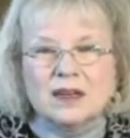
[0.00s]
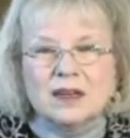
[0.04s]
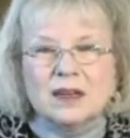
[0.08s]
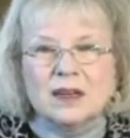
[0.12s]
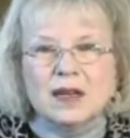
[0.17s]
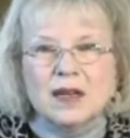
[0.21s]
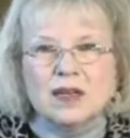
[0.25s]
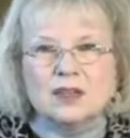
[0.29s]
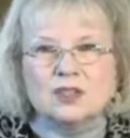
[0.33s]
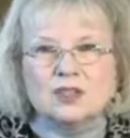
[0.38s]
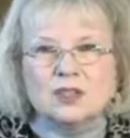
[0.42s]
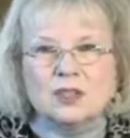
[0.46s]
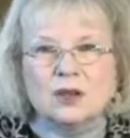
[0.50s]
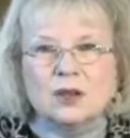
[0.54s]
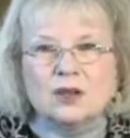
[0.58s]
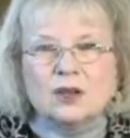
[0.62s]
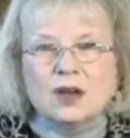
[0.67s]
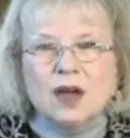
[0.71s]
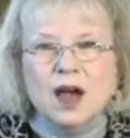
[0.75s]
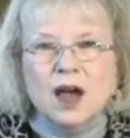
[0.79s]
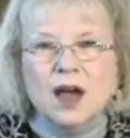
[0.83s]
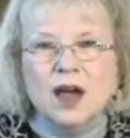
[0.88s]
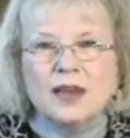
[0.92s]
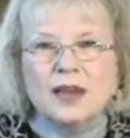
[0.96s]
And so
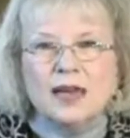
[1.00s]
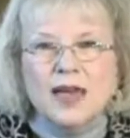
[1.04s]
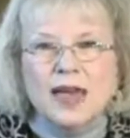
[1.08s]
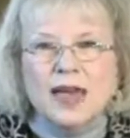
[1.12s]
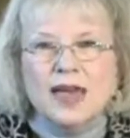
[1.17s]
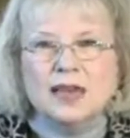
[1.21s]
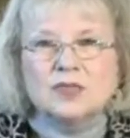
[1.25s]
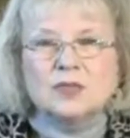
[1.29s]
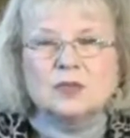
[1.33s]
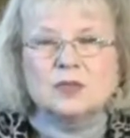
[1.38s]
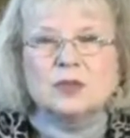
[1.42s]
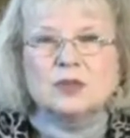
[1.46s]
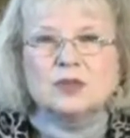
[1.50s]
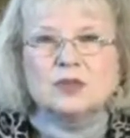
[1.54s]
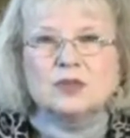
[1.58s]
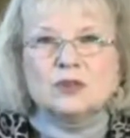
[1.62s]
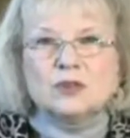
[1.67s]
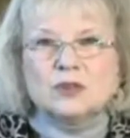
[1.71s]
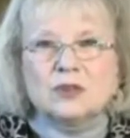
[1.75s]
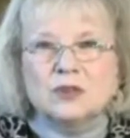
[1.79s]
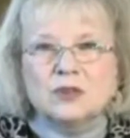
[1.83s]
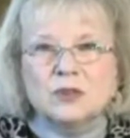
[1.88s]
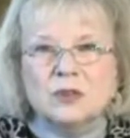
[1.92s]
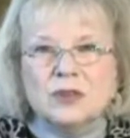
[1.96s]
God has
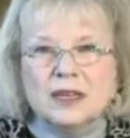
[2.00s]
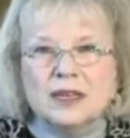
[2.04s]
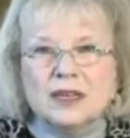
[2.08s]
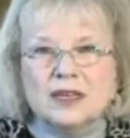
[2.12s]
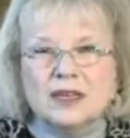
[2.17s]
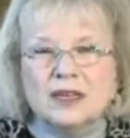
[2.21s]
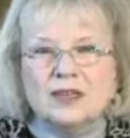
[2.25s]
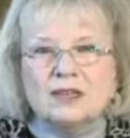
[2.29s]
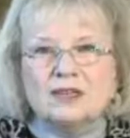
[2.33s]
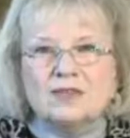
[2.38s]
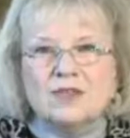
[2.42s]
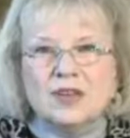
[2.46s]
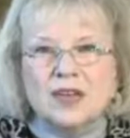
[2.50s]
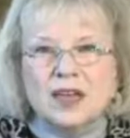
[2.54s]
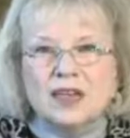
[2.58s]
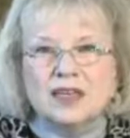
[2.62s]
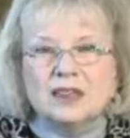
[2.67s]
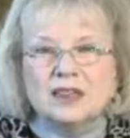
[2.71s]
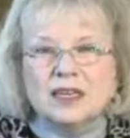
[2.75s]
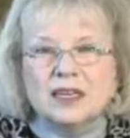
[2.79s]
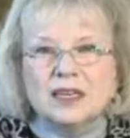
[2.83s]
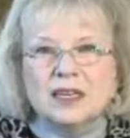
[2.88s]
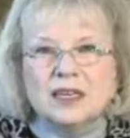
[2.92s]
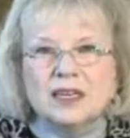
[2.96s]
matured me in
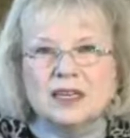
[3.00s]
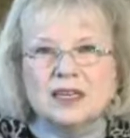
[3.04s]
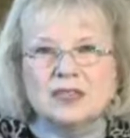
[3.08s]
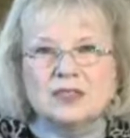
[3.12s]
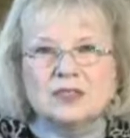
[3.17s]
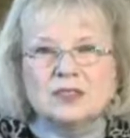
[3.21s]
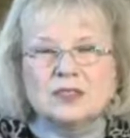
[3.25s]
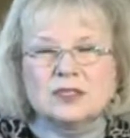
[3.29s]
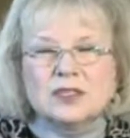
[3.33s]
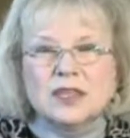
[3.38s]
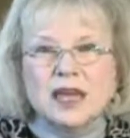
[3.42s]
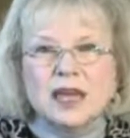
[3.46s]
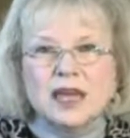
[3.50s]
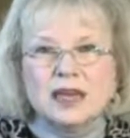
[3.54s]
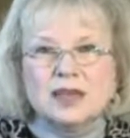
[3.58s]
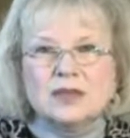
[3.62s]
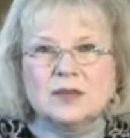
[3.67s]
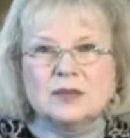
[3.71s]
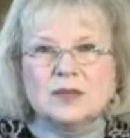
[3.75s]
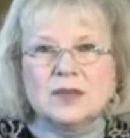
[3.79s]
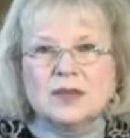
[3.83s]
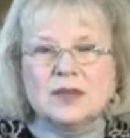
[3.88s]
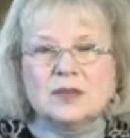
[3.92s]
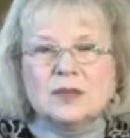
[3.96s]
faith, and He has
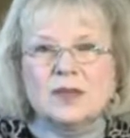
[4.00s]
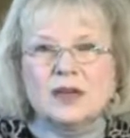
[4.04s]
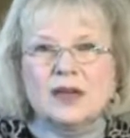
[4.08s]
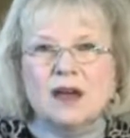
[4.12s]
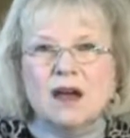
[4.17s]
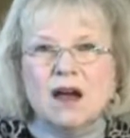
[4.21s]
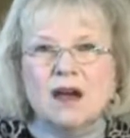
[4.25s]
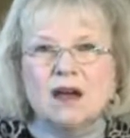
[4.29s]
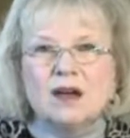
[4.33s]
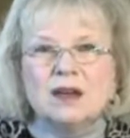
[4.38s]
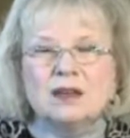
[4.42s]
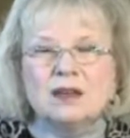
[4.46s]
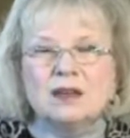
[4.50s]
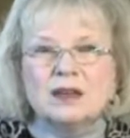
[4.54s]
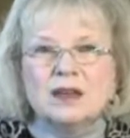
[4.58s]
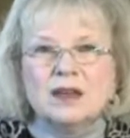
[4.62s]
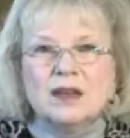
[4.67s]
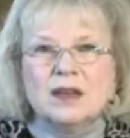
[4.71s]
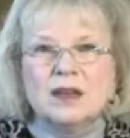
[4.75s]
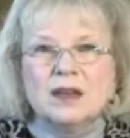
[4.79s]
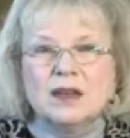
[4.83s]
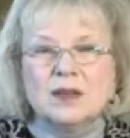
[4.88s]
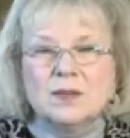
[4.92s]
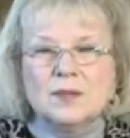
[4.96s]
taken me beyond
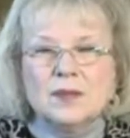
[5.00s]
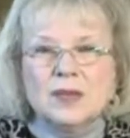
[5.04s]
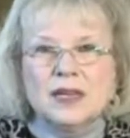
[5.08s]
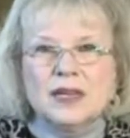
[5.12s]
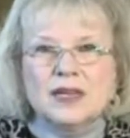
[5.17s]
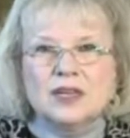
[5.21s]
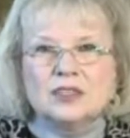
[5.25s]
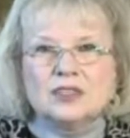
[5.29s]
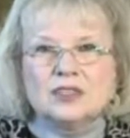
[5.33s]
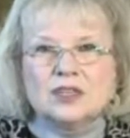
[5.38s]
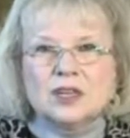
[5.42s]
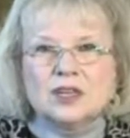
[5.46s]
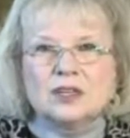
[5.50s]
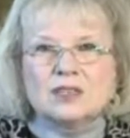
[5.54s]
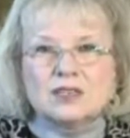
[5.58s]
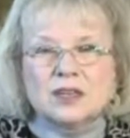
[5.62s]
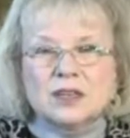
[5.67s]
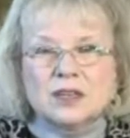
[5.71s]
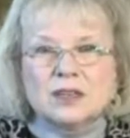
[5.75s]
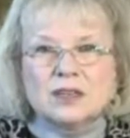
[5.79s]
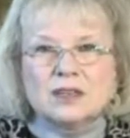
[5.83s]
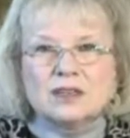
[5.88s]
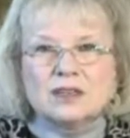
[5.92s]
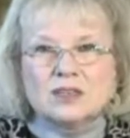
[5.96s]
being just
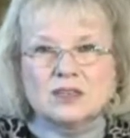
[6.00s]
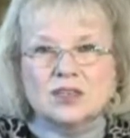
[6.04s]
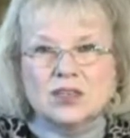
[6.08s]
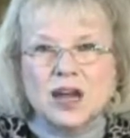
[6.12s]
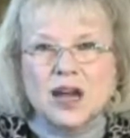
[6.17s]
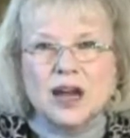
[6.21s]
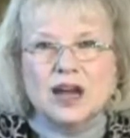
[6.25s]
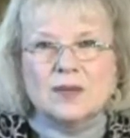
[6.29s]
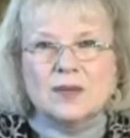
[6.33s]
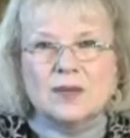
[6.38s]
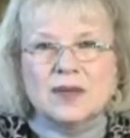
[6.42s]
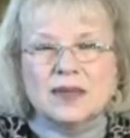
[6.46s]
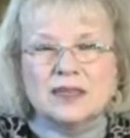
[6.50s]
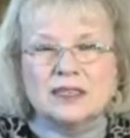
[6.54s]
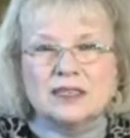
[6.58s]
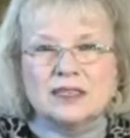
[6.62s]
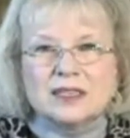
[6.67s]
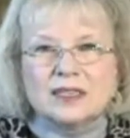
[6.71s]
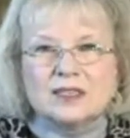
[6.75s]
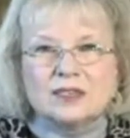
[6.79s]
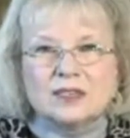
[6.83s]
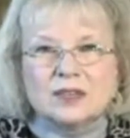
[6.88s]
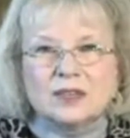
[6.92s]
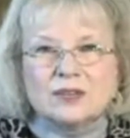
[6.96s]
a little child. My
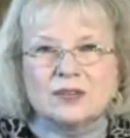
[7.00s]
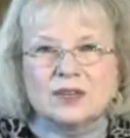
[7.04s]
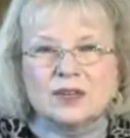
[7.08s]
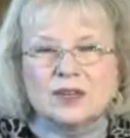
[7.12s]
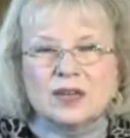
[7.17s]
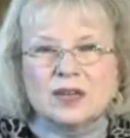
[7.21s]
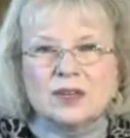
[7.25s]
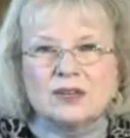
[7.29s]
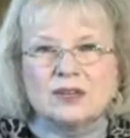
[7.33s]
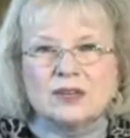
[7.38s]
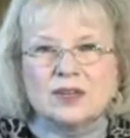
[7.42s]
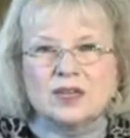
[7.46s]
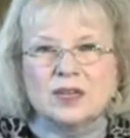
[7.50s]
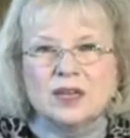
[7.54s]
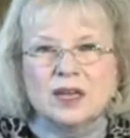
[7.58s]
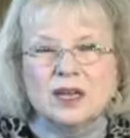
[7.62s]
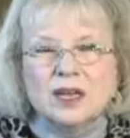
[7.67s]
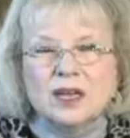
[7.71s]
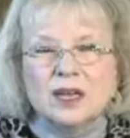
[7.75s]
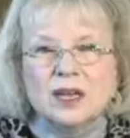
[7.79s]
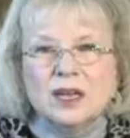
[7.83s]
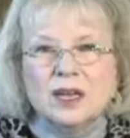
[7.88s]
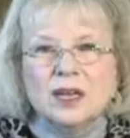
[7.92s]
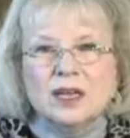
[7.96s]
sins are forgiven.
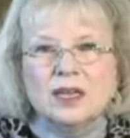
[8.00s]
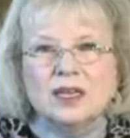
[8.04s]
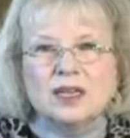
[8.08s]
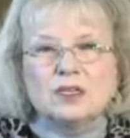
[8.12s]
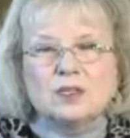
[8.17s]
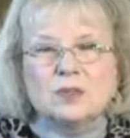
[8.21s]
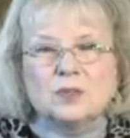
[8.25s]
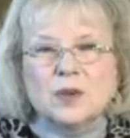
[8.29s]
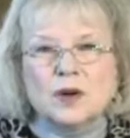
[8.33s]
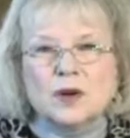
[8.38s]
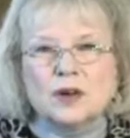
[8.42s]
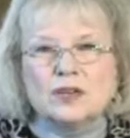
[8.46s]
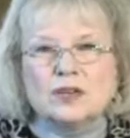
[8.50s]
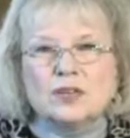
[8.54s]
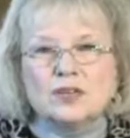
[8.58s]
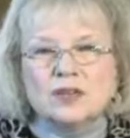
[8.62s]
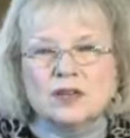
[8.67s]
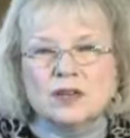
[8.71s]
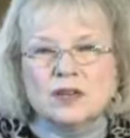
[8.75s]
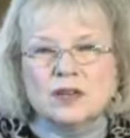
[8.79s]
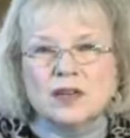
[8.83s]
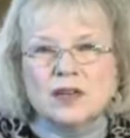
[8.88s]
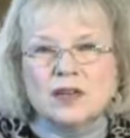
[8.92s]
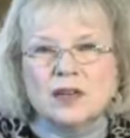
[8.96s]
He has
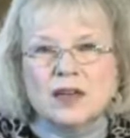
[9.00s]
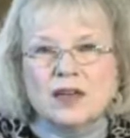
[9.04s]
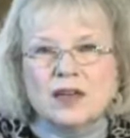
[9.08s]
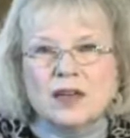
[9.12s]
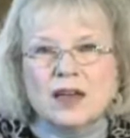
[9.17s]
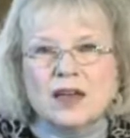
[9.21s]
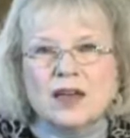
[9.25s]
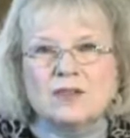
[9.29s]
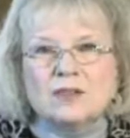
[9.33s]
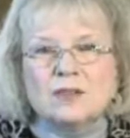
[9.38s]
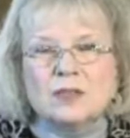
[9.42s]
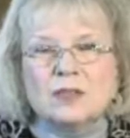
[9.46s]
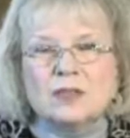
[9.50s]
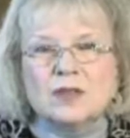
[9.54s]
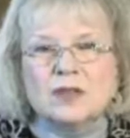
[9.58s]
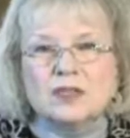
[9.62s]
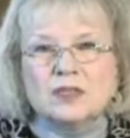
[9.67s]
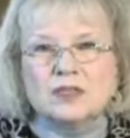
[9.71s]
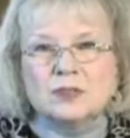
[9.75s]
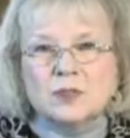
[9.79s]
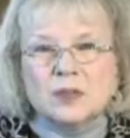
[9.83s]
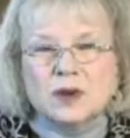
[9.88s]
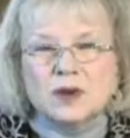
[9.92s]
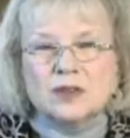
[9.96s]
personally, and I've,
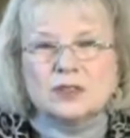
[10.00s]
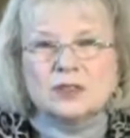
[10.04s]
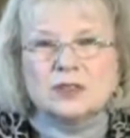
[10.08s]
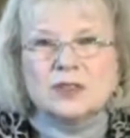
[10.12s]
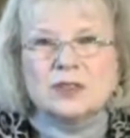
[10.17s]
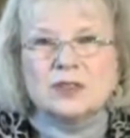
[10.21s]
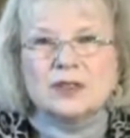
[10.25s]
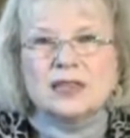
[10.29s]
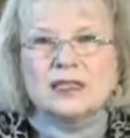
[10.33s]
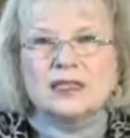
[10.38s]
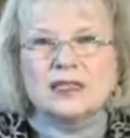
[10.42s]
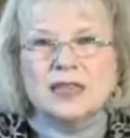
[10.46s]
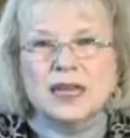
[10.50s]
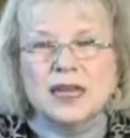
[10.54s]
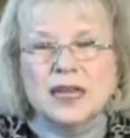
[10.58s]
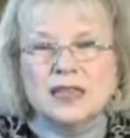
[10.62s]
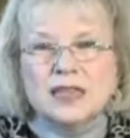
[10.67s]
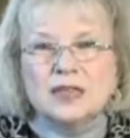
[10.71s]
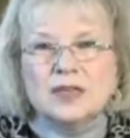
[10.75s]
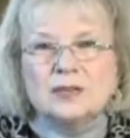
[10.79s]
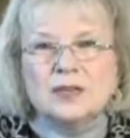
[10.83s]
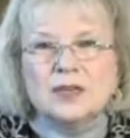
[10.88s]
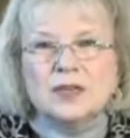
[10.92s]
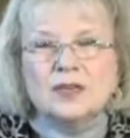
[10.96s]
He's personally
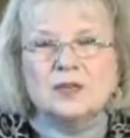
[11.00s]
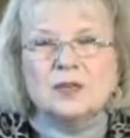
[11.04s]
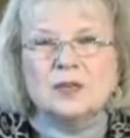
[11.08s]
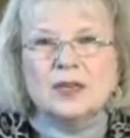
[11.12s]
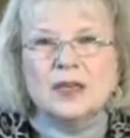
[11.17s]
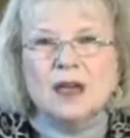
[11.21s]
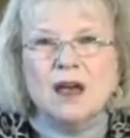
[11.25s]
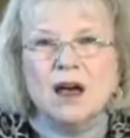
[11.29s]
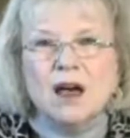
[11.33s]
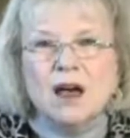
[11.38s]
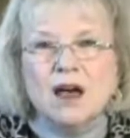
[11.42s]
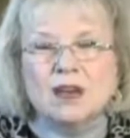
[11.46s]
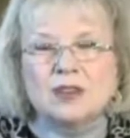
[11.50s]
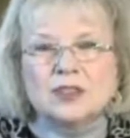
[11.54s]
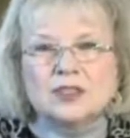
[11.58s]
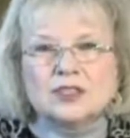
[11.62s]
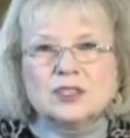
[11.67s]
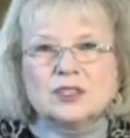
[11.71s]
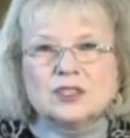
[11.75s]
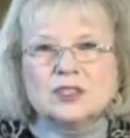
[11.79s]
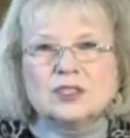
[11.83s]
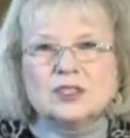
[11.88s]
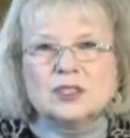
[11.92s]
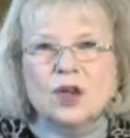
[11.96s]
taken me beyond
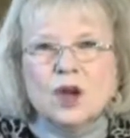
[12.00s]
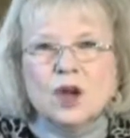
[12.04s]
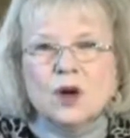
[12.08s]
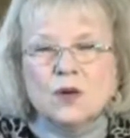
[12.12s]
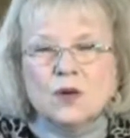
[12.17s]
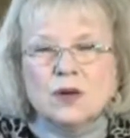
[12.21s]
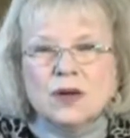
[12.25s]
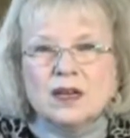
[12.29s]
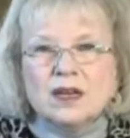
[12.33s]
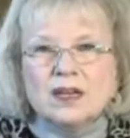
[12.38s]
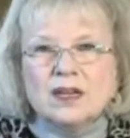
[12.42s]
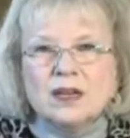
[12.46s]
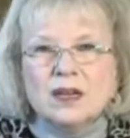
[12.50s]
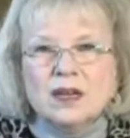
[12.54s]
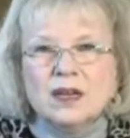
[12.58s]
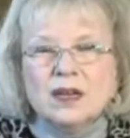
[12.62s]
just knowing